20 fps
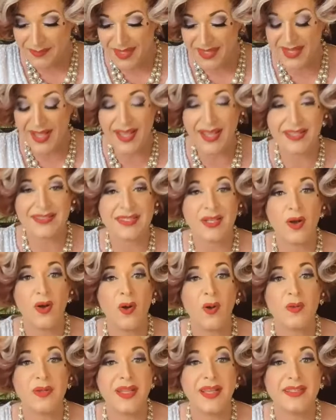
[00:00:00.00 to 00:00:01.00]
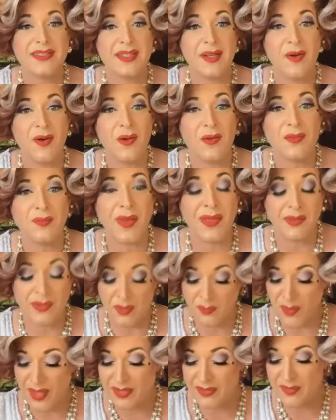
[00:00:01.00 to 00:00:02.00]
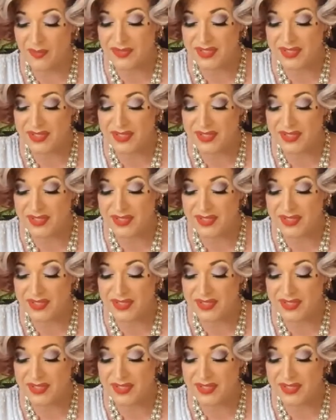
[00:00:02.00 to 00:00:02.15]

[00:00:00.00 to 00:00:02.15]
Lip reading: It's called. Well,